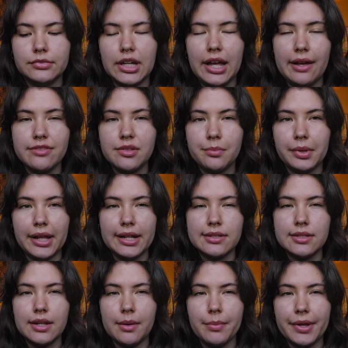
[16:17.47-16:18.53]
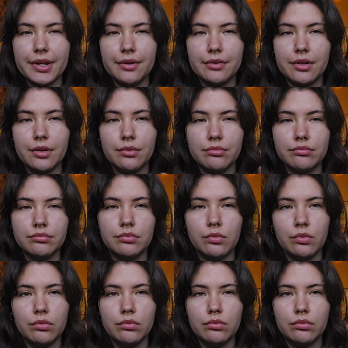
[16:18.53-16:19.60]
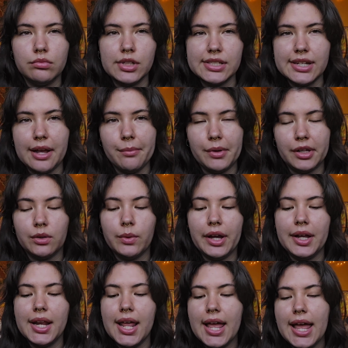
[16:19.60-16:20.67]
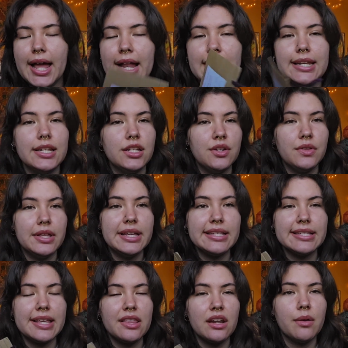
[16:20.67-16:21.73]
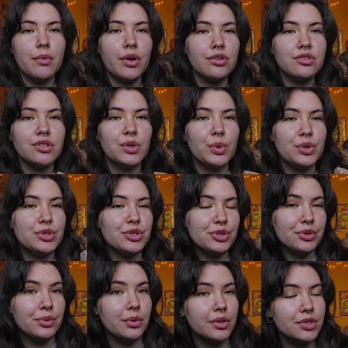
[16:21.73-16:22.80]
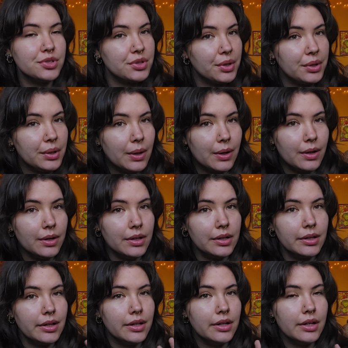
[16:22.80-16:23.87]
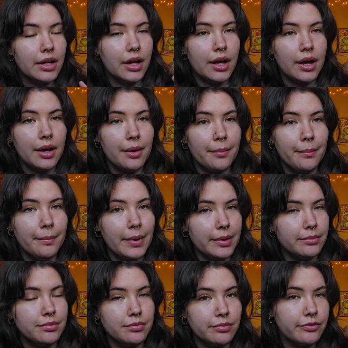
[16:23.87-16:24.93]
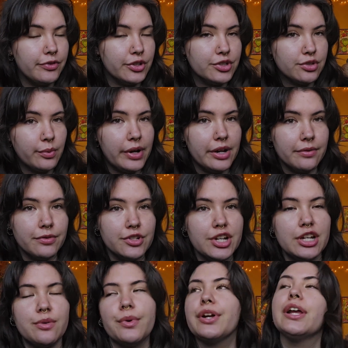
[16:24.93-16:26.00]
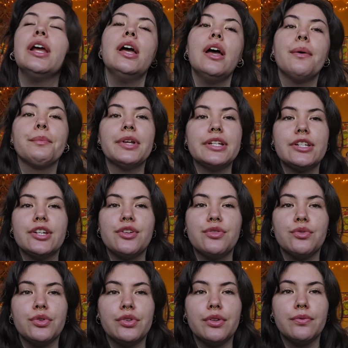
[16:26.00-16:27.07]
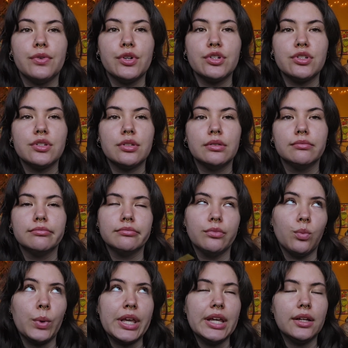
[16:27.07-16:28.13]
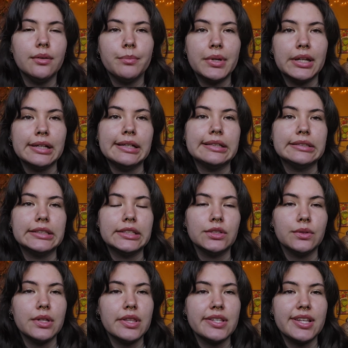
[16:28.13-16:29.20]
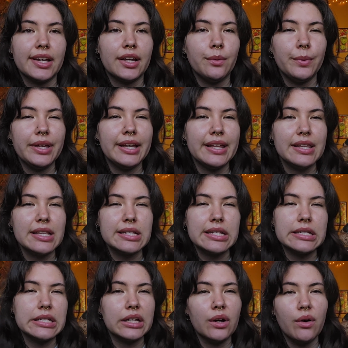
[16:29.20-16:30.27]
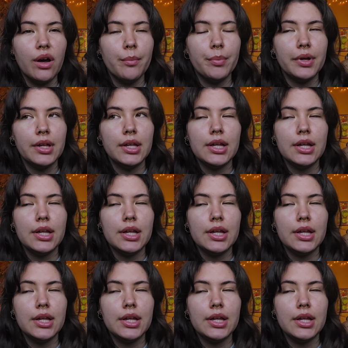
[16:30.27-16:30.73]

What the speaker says: I have some plans today, but I don't know the timeline quite. I need to do this, and then I'm also going to start on my first square for January. I'm going to take you through the first week because it's only the second week, and this needs to go up